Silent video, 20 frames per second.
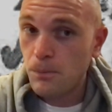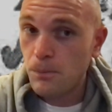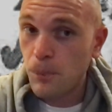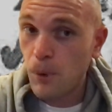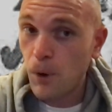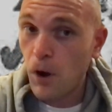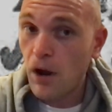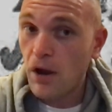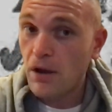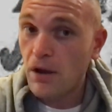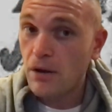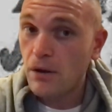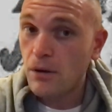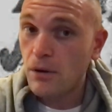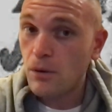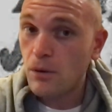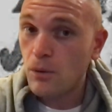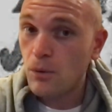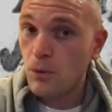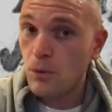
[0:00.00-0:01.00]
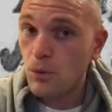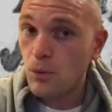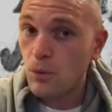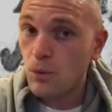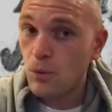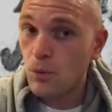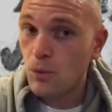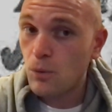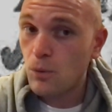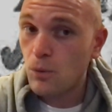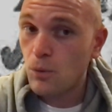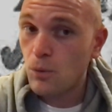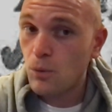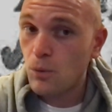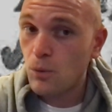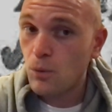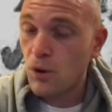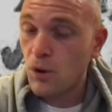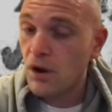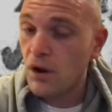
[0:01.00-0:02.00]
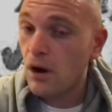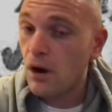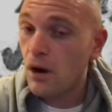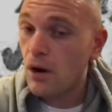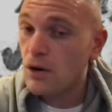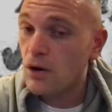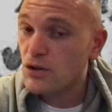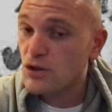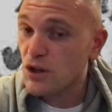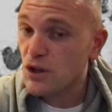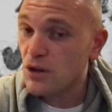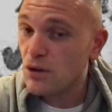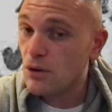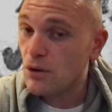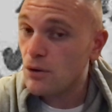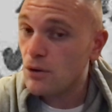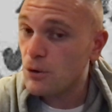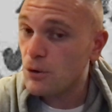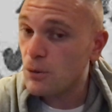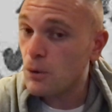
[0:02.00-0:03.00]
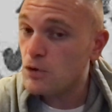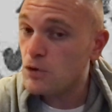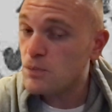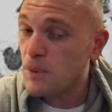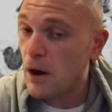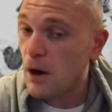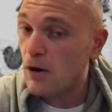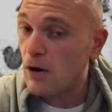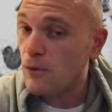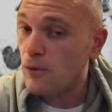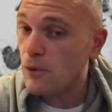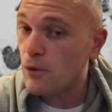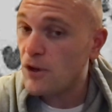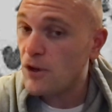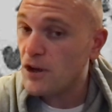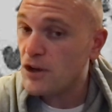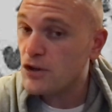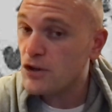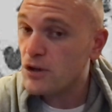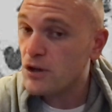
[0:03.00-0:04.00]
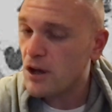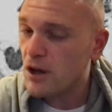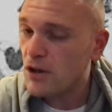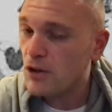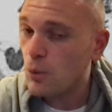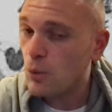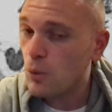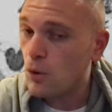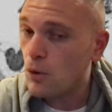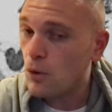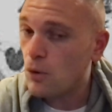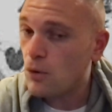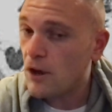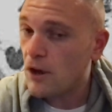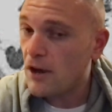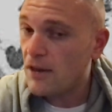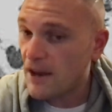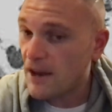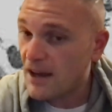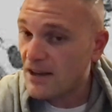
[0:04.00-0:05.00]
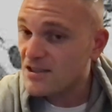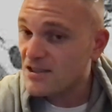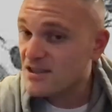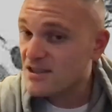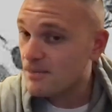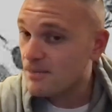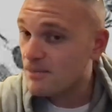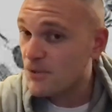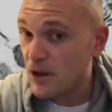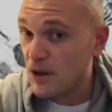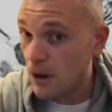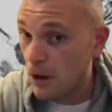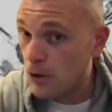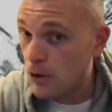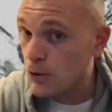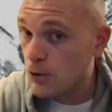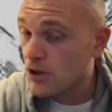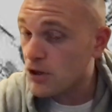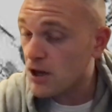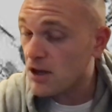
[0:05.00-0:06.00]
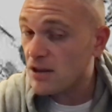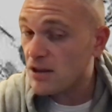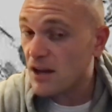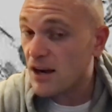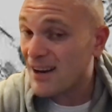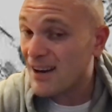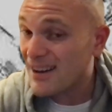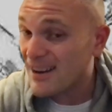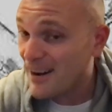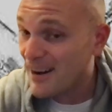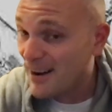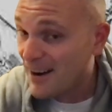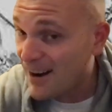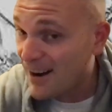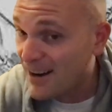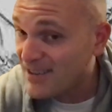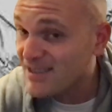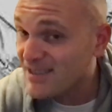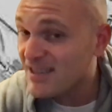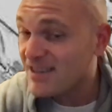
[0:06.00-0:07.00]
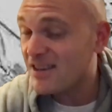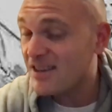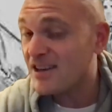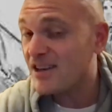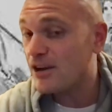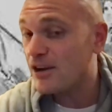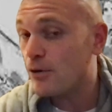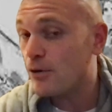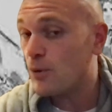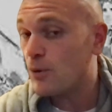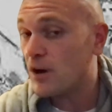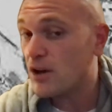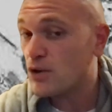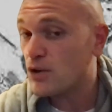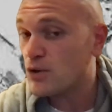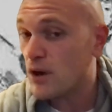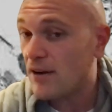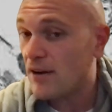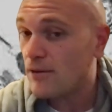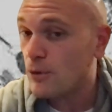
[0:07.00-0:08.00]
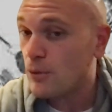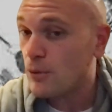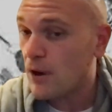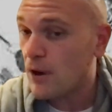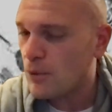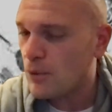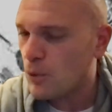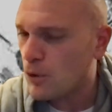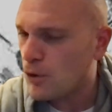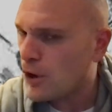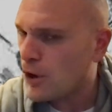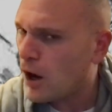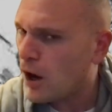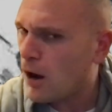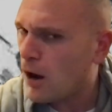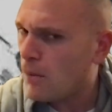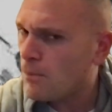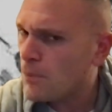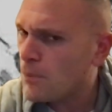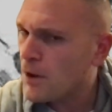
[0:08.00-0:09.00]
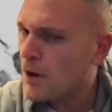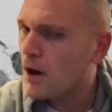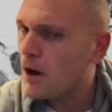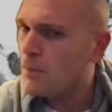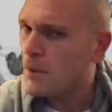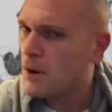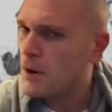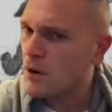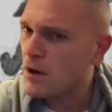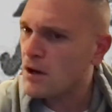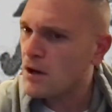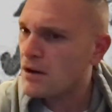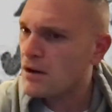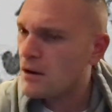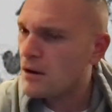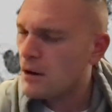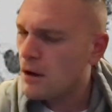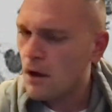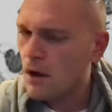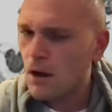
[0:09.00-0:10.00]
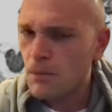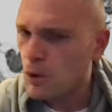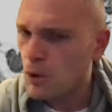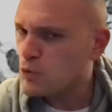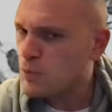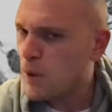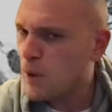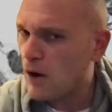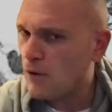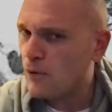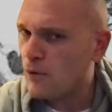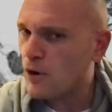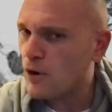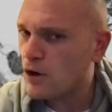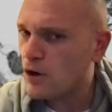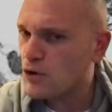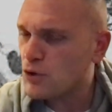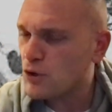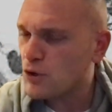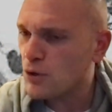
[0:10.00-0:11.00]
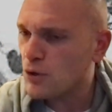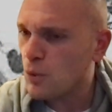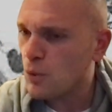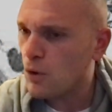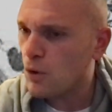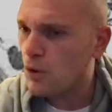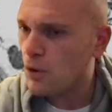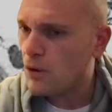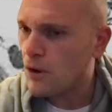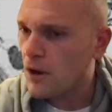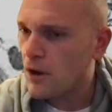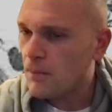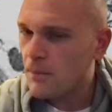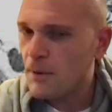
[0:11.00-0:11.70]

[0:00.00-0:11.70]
But we are still the most powerful nation in the world. And that's the other thing that I constantly when I travel around the world. Ah, American, most powerful country in the world.